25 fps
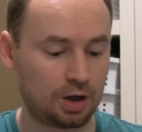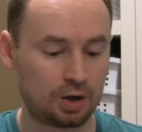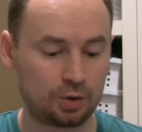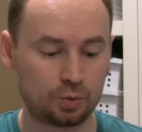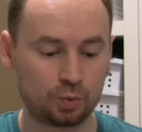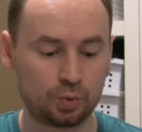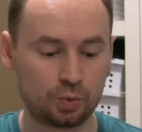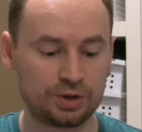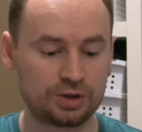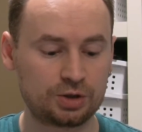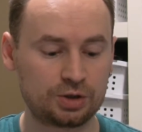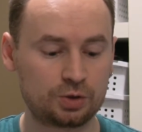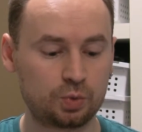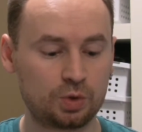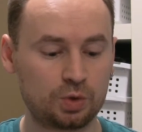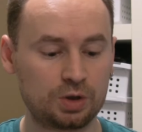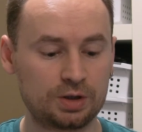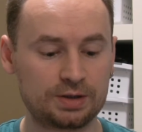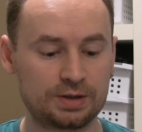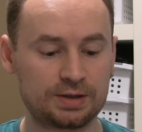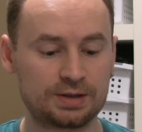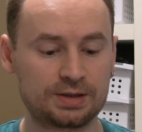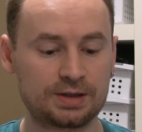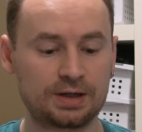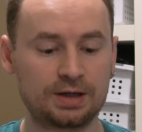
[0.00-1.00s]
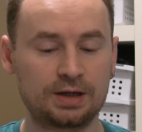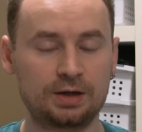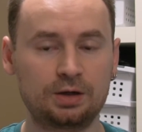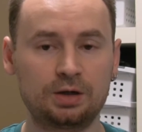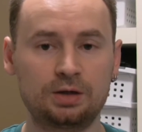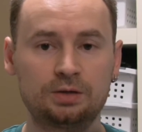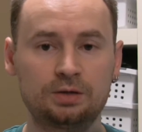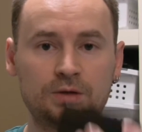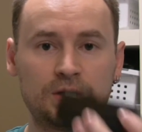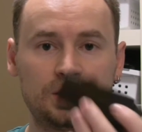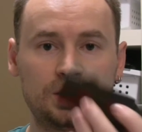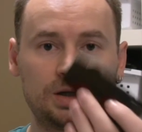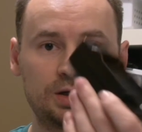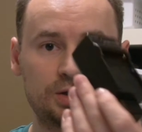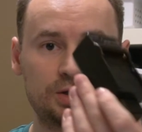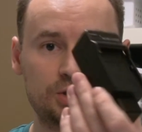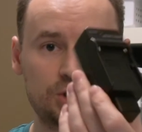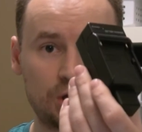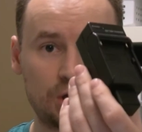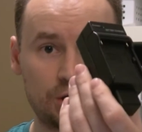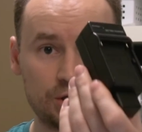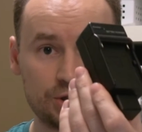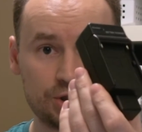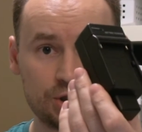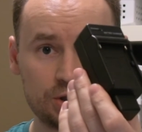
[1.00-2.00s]
which was a
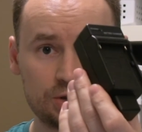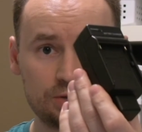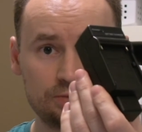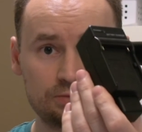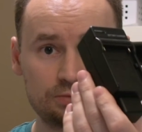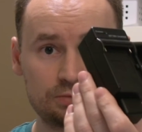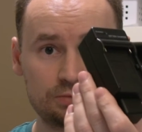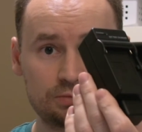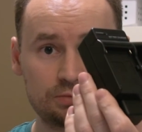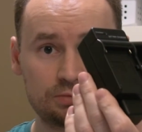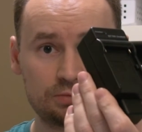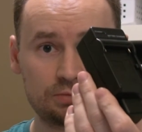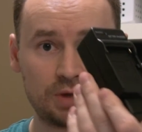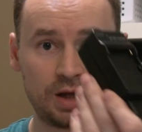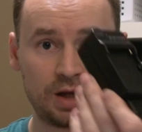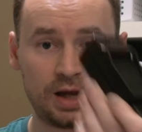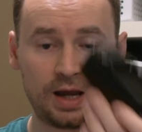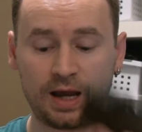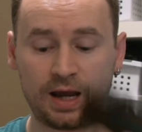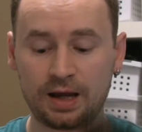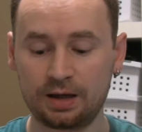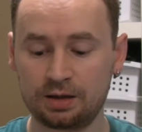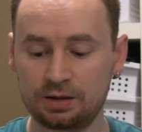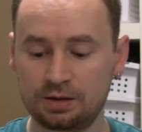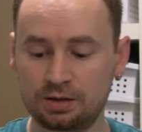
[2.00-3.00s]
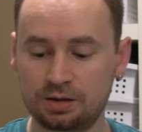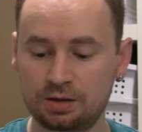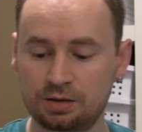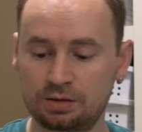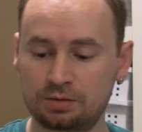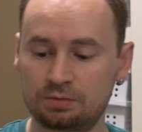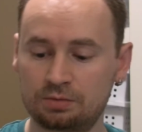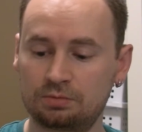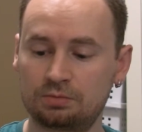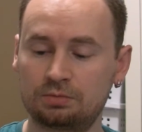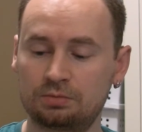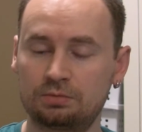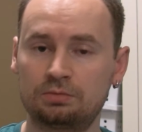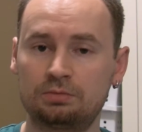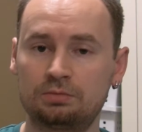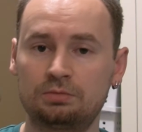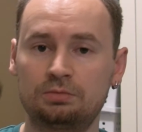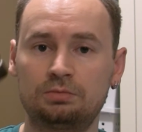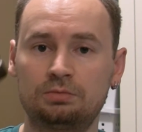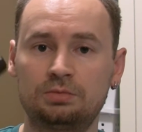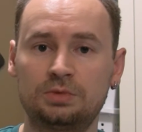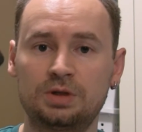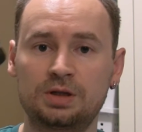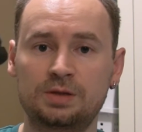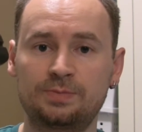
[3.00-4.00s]
charger, and
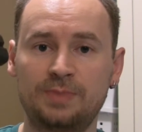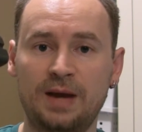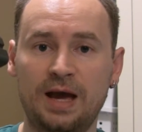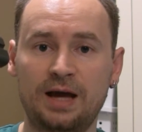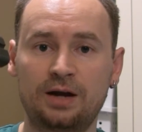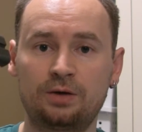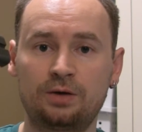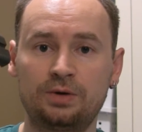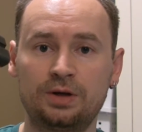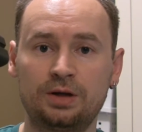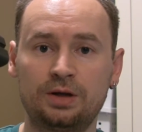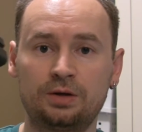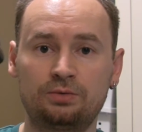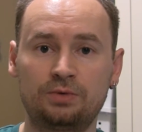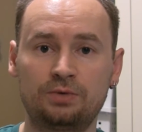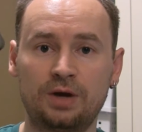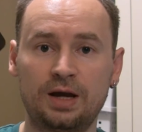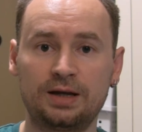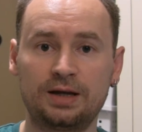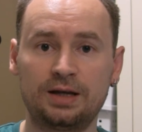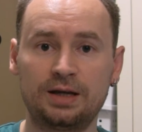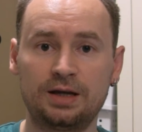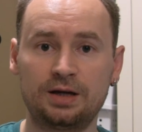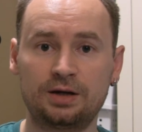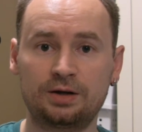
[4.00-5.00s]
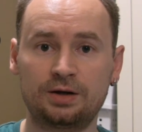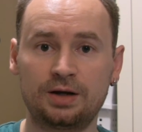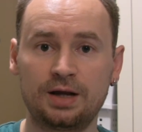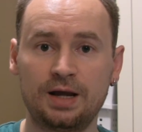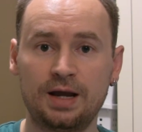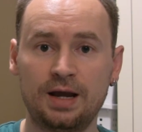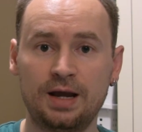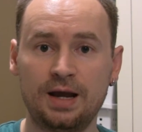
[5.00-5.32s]
this battery right here.